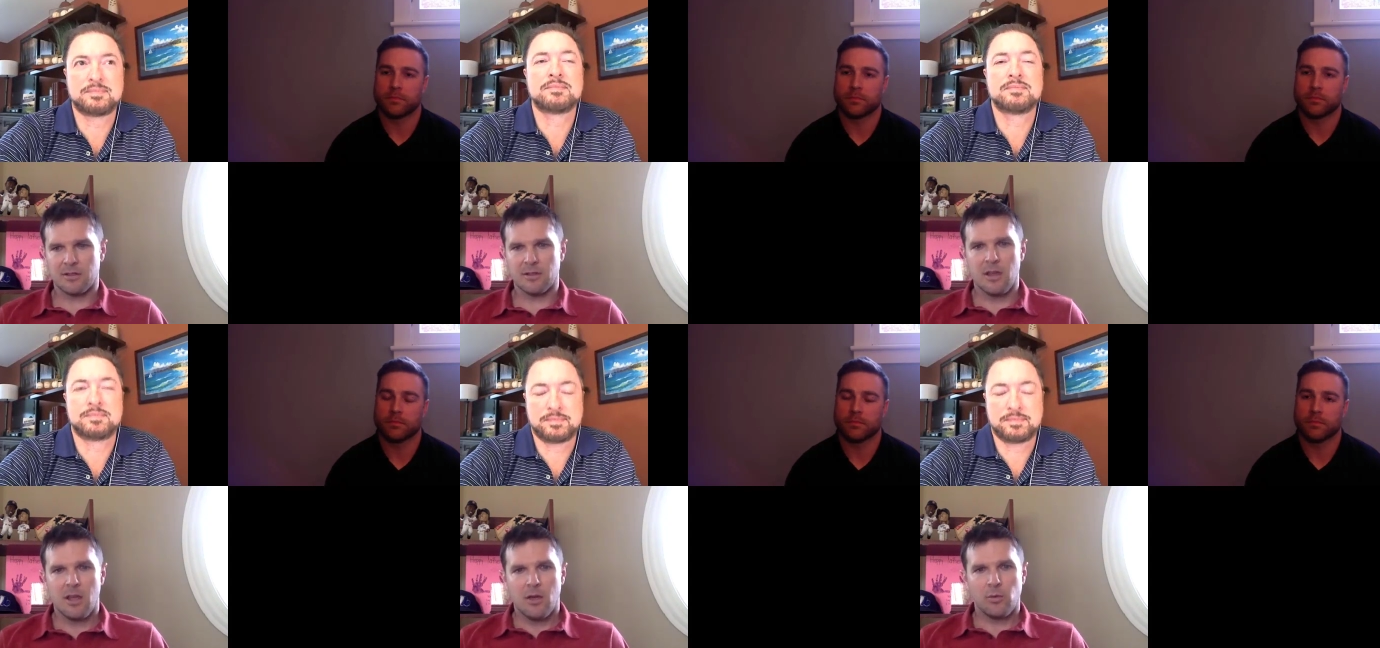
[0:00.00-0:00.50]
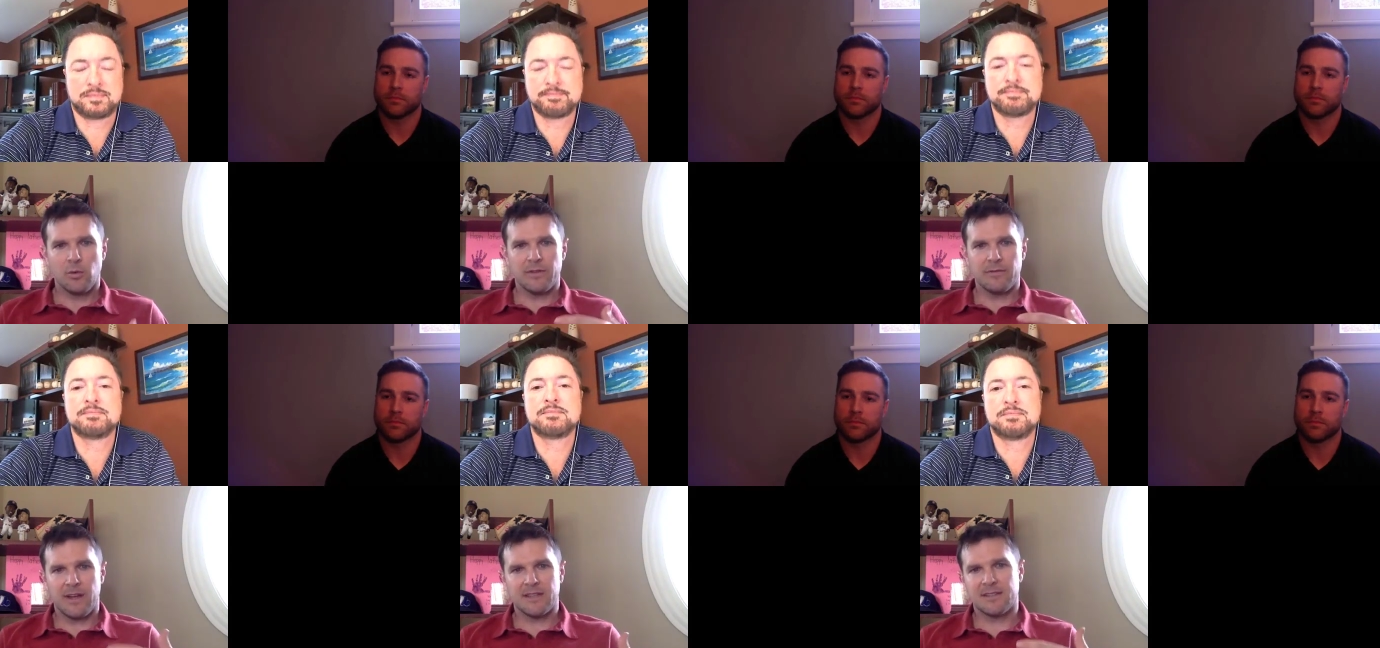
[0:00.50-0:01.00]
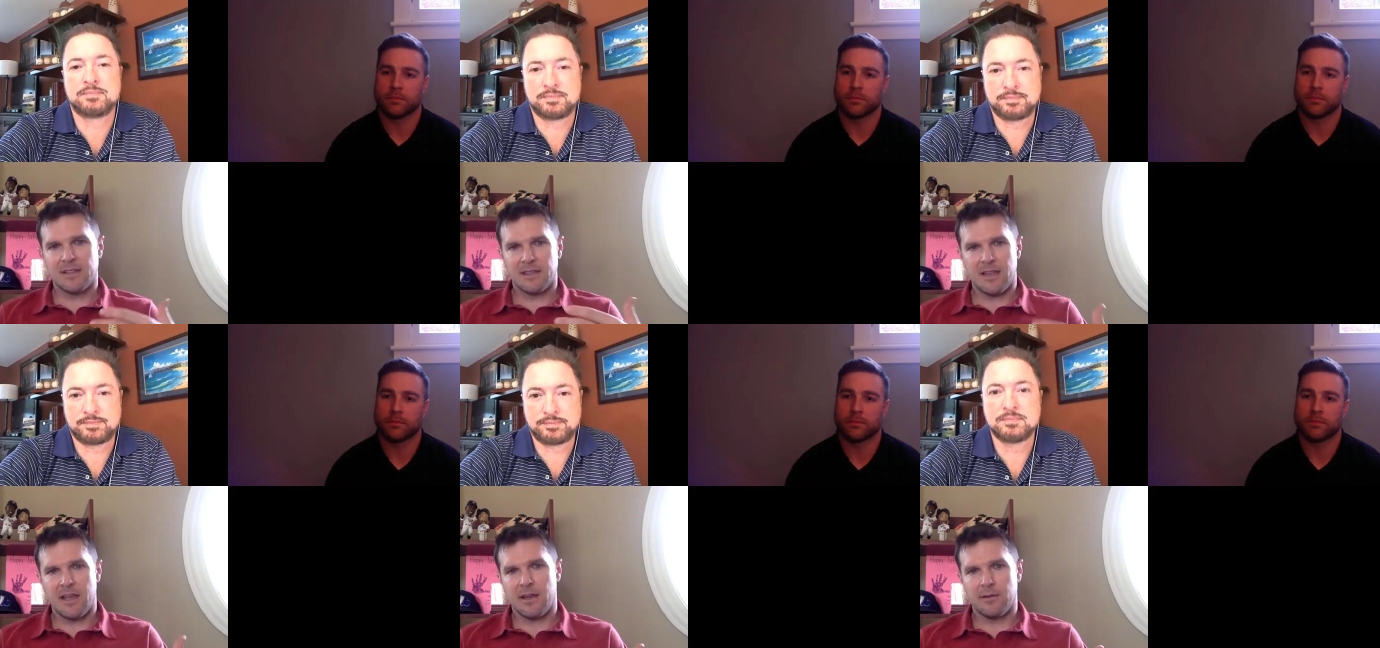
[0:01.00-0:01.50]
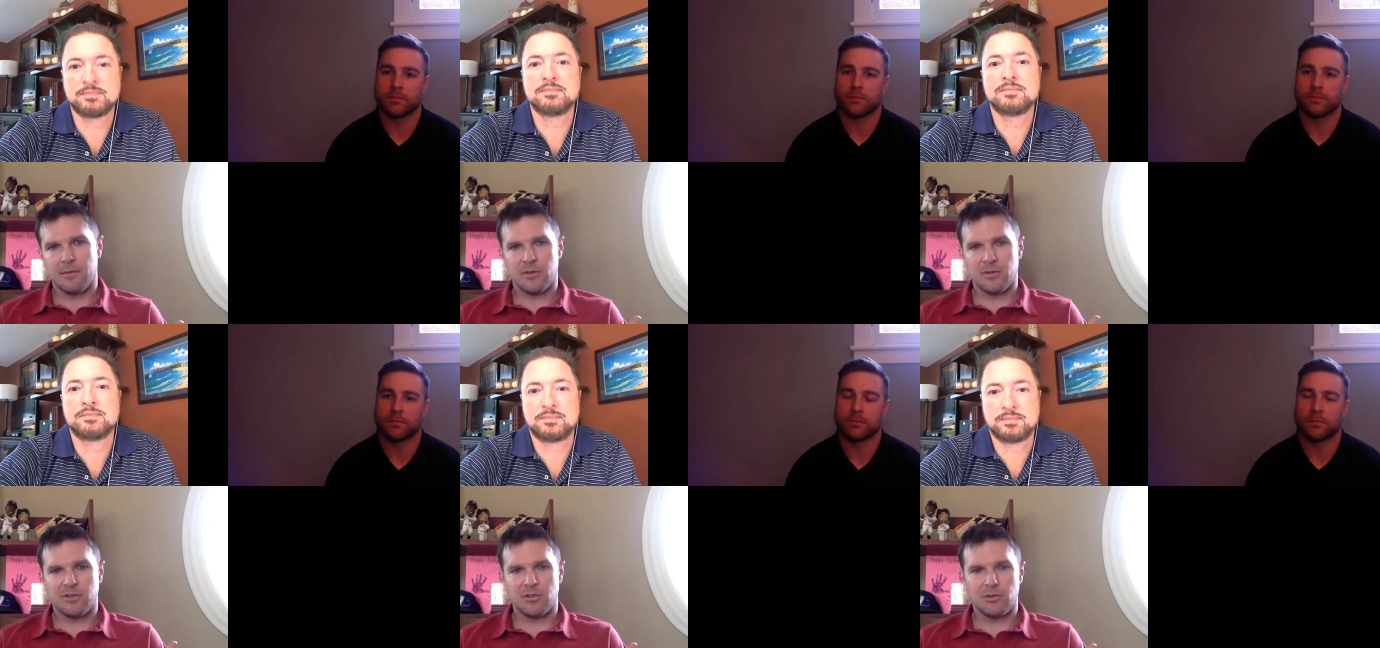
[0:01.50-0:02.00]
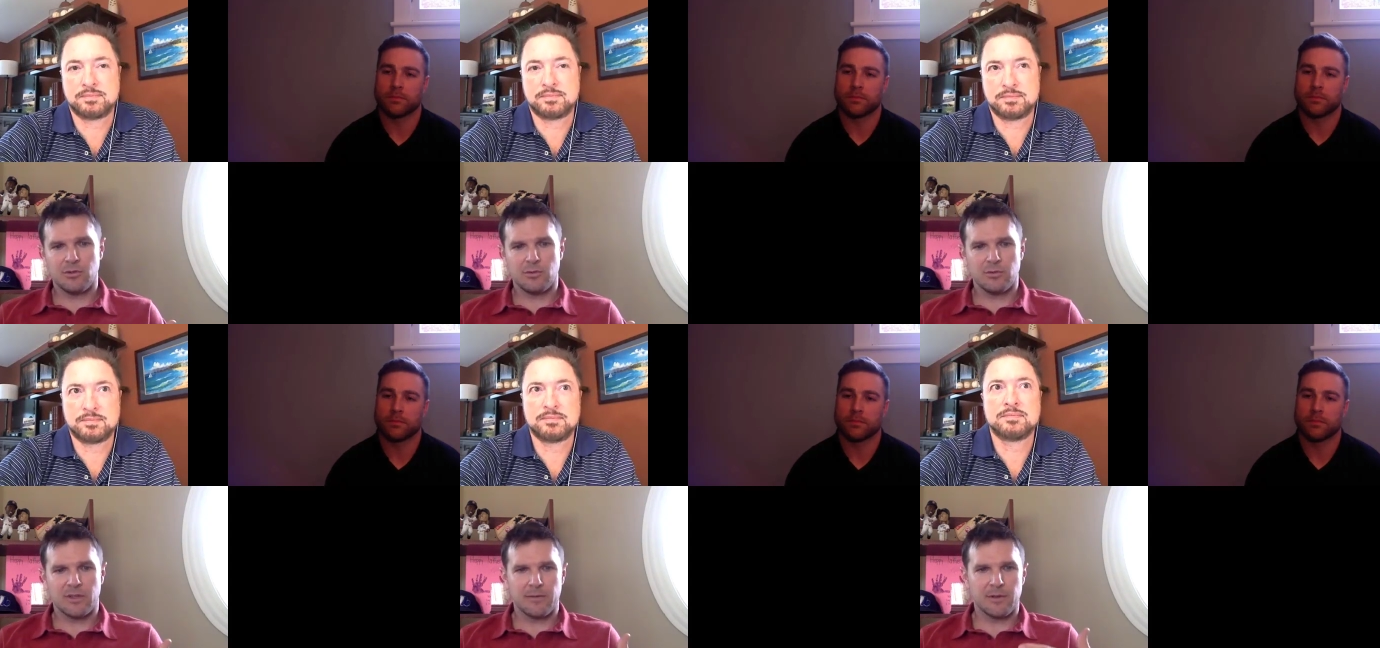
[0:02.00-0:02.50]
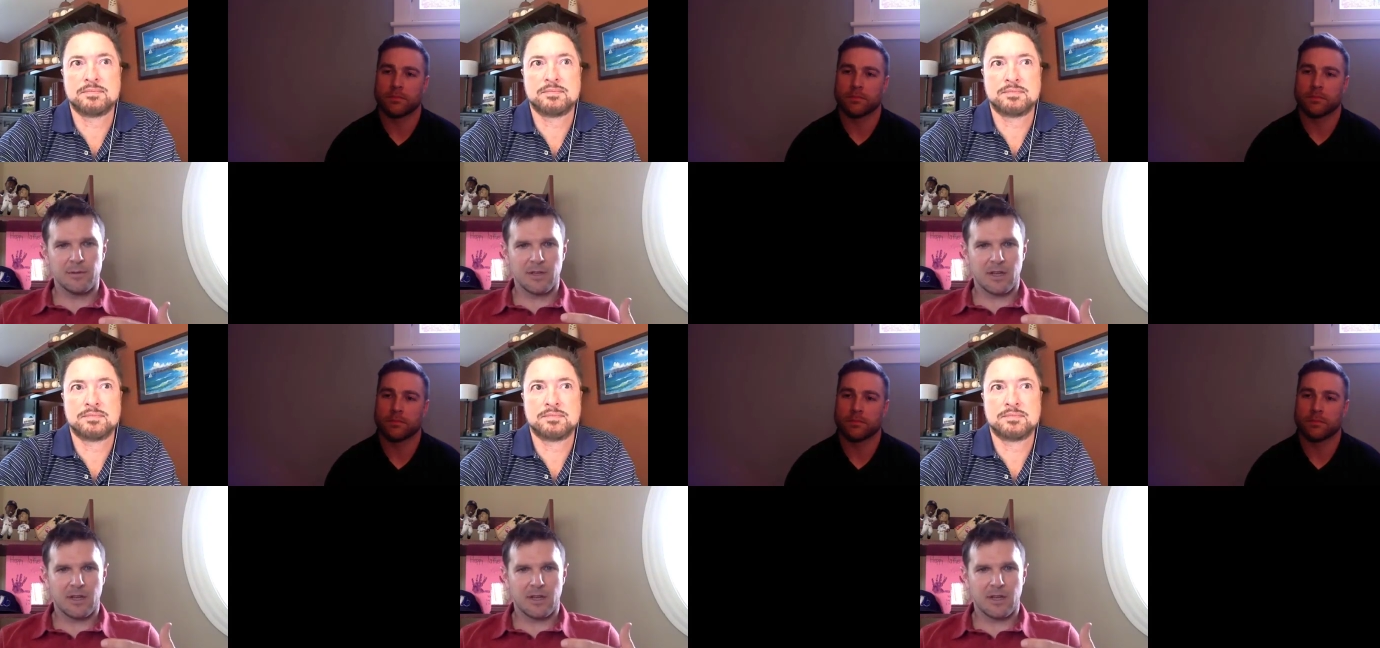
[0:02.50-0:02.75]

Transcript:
Speaker 1: And we invest in them to give them the